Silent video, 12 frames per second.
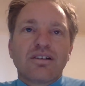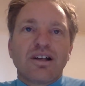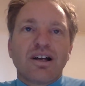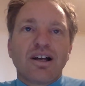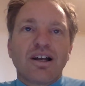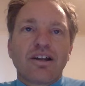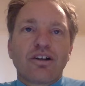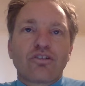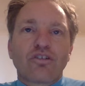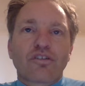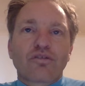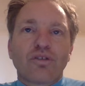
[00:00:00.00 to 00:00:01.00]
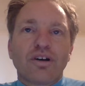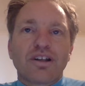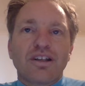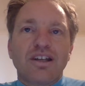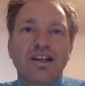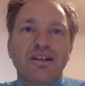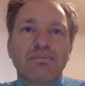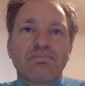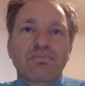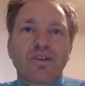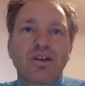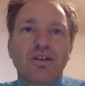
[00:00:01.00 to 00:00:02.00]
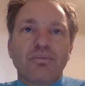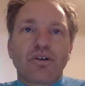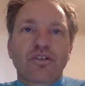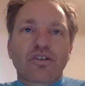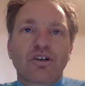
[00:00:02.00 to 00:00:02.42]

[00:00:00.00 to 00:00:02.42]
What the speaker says: And I just tried it again. The most